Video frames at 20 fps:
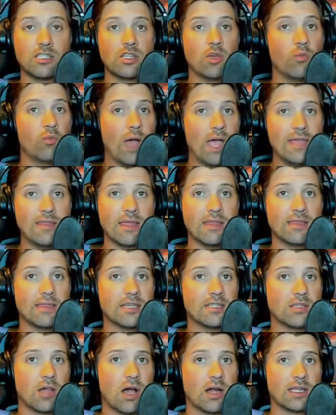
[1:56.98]
the way that
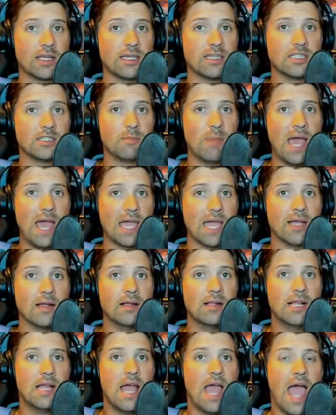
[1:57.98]
this audience may.
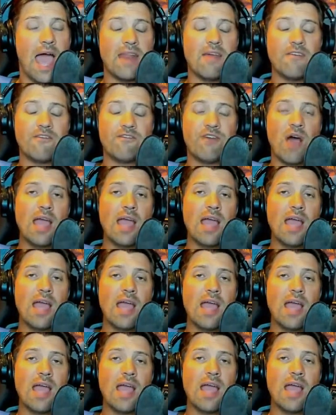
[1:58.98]
And it finally
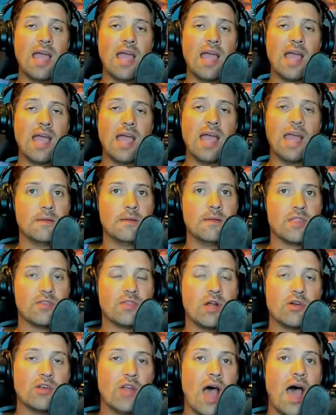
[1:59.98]
hit me.
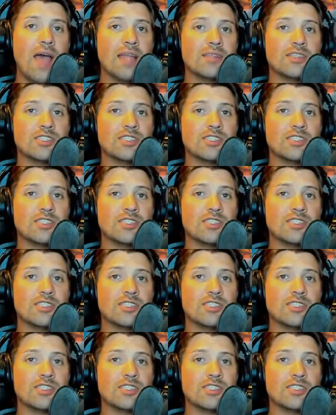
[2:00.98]
They're not